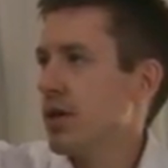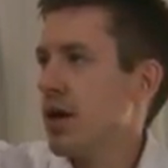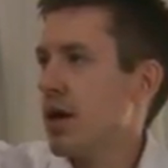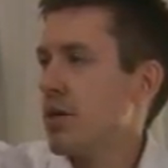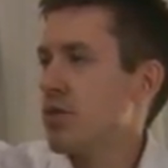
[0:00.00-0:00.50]

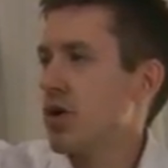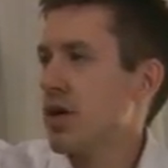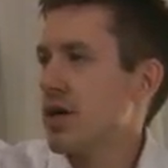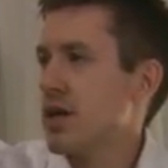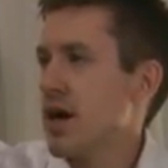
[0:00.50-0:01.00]
You're
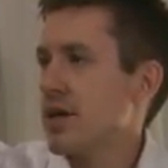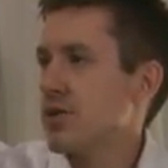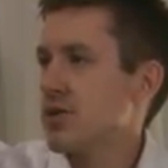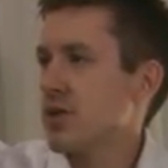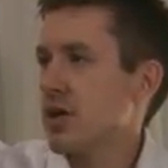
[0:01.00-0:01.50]
getting a
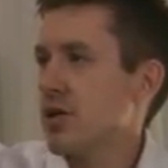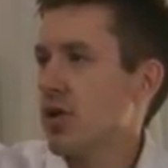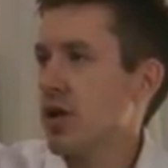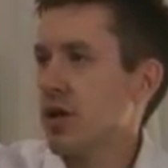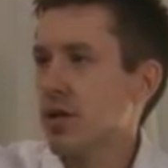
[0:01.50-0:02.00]
nice, you're
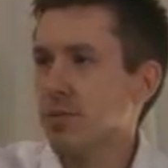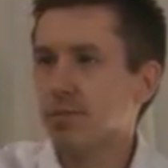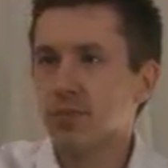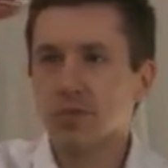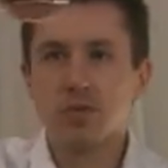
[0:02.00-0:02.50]
getting a
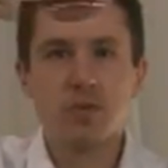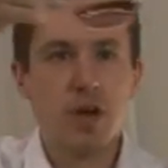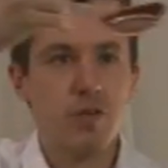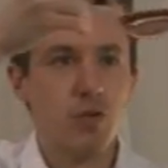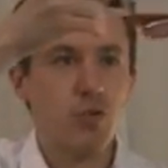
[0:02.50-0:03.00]

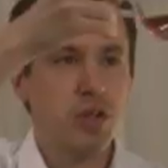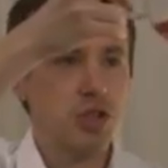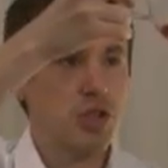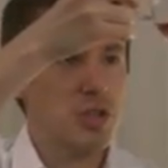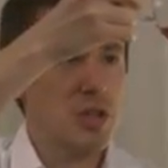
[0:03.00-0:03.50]
kind of a
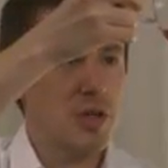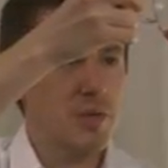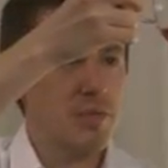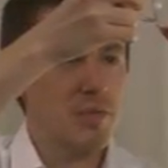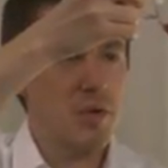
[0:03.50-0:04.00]
rich,
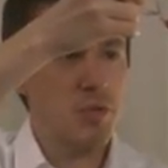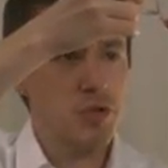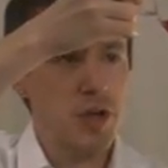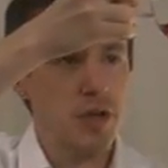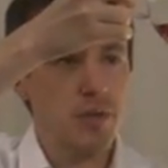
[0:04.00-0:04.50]

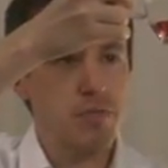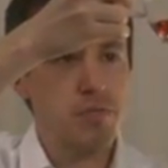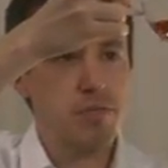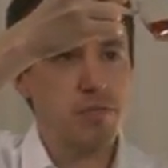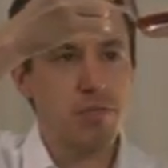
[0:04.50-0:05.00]
almost like a
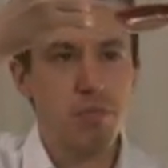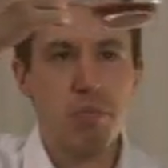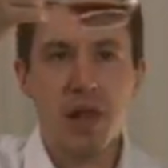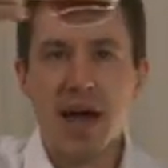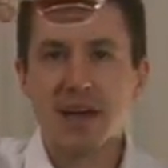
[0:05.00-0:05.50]

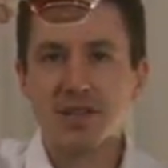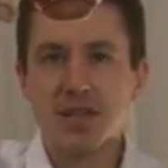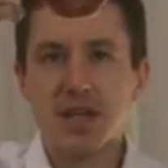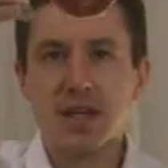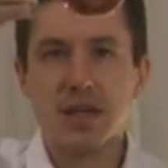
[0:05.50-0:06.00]
black
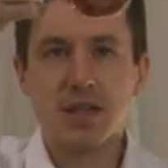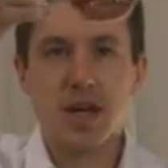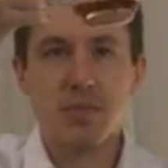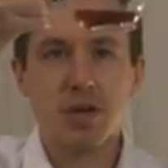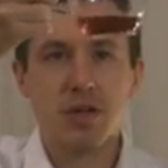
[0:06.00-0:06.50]
tea
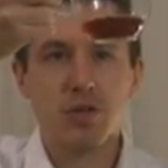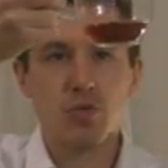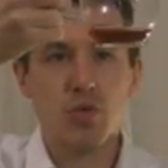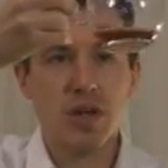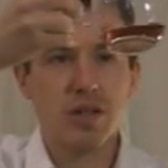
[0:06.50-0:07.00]
type color,
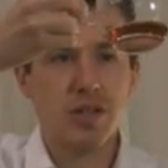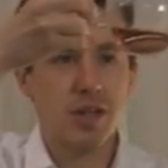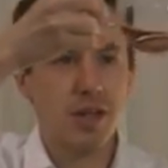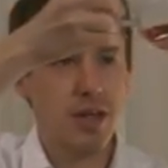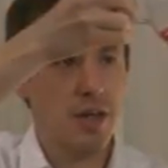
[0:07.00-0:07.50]
red
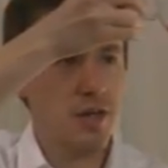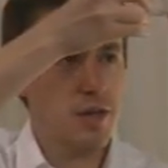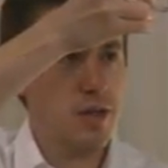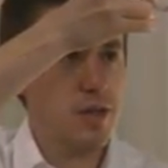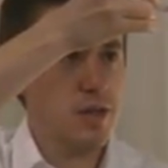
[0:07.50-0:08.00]
tea
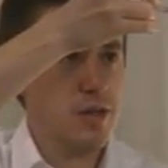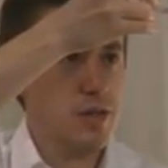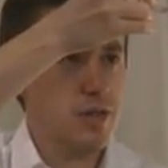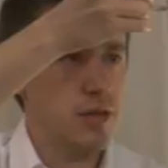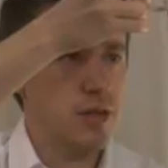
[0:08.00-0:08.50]

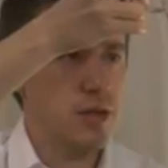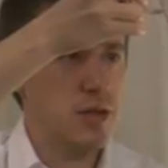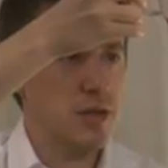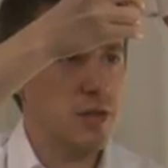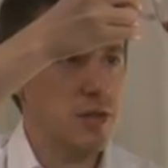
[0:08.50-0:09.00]

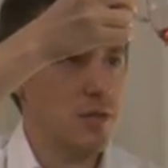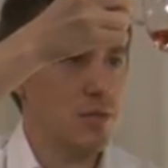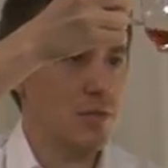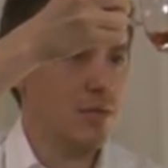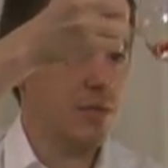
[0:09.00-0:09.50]

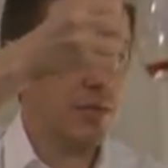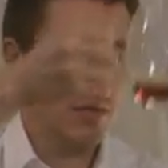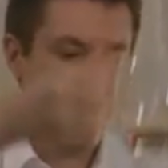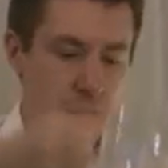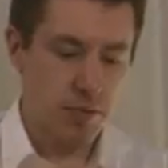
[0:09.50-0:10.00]

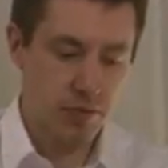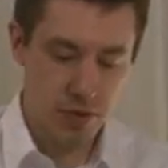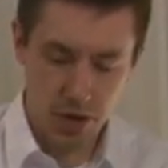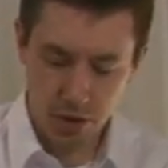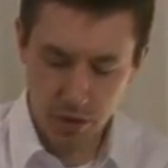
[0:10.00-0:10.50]
type of
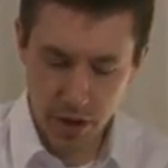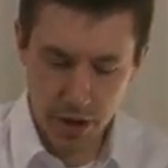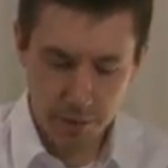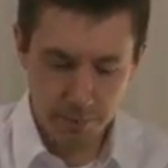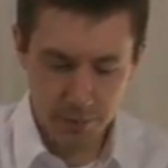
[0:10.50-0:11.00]
color
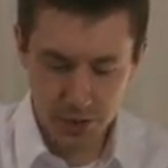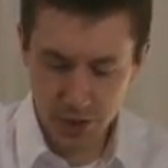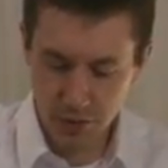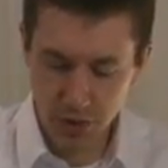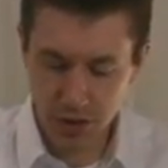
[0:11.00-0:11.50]
there. Let's
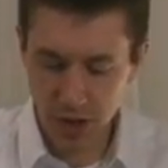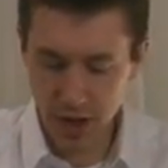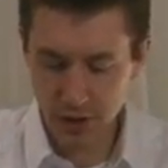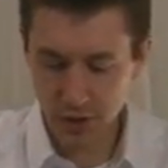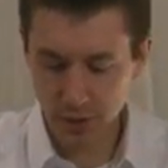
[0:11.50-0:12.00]
give it a
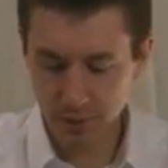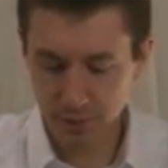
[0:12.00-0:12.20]
taste.